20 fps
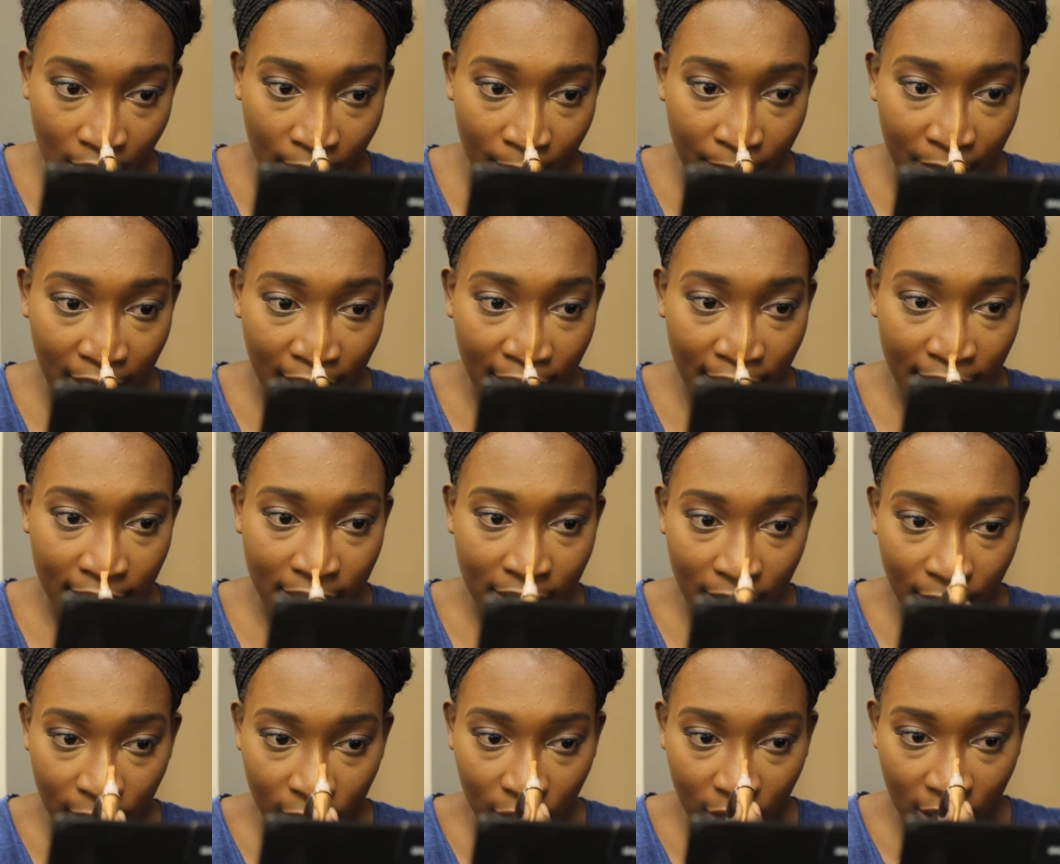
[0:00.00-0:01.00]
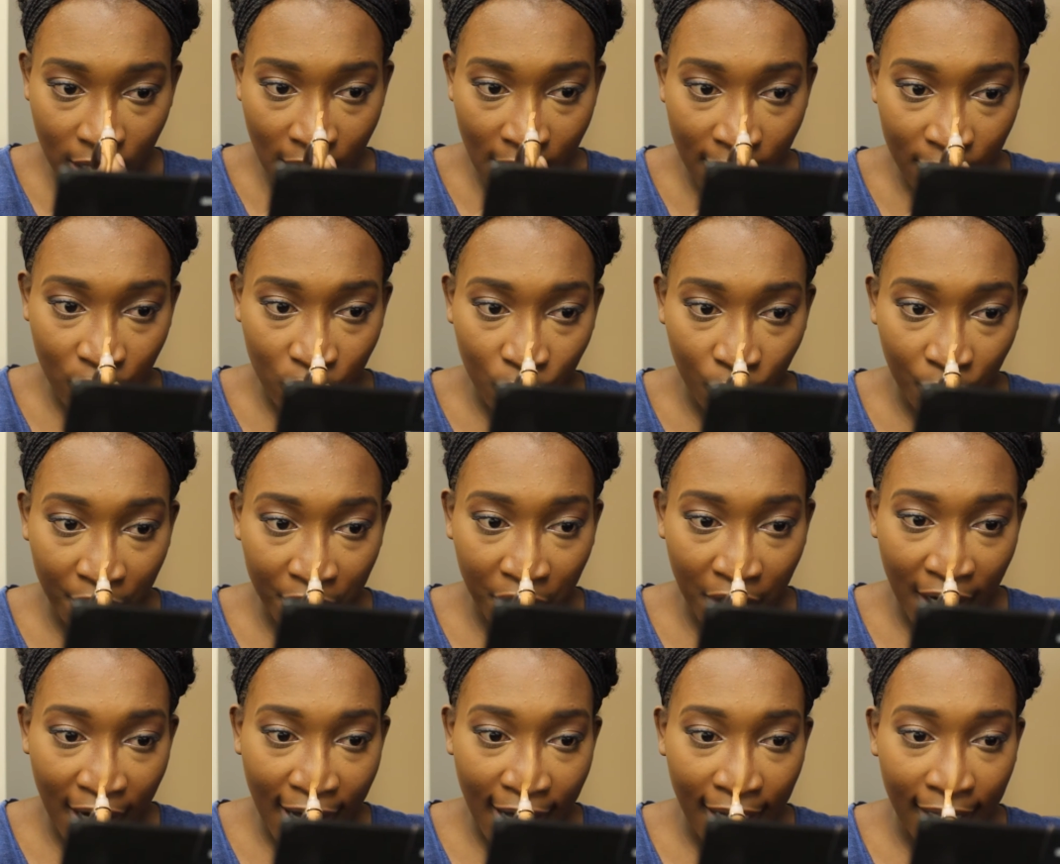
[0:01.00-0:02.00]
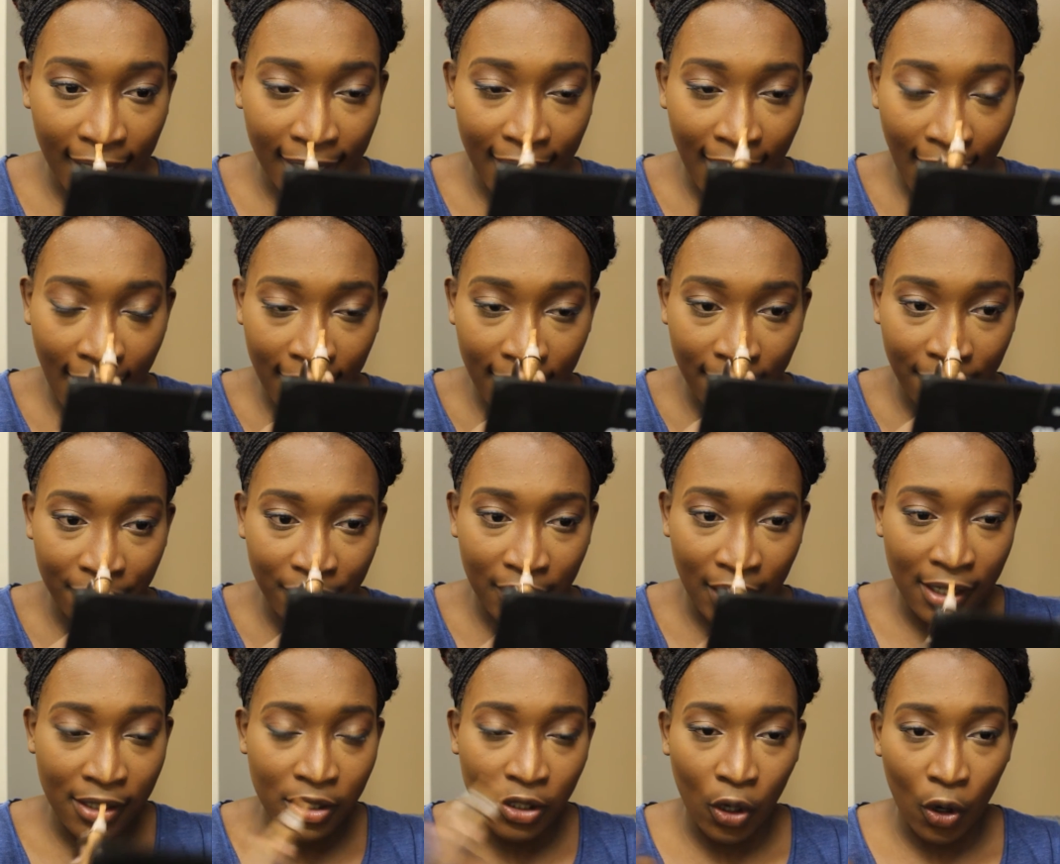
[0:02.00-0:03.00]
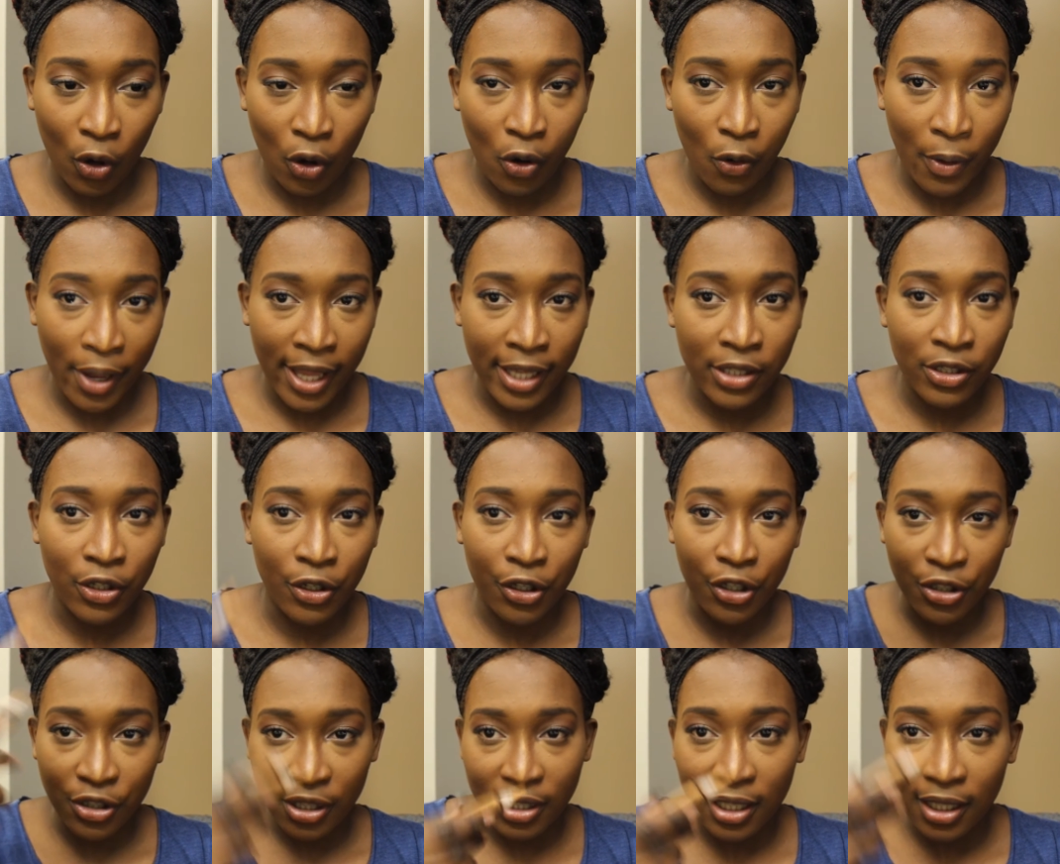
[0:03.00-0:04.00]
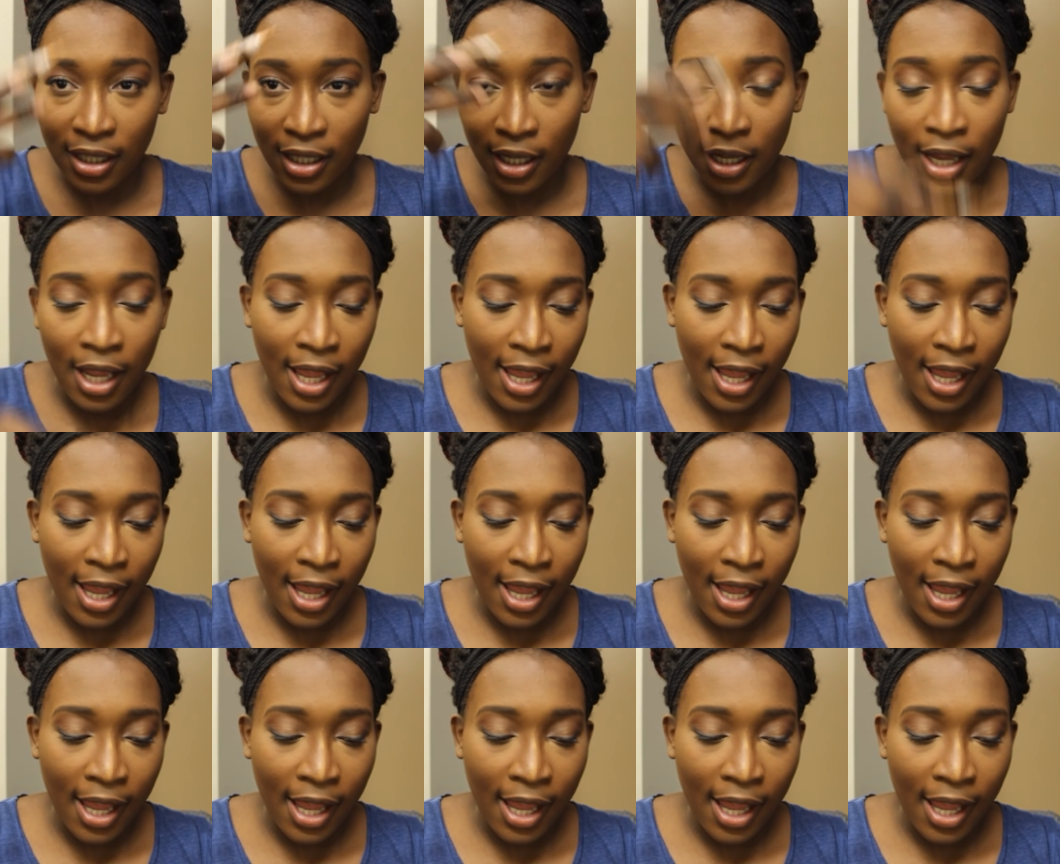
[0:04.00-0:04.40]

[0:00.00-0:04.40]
because when you're contouring, your highlight kind of does go away, so you're just gonna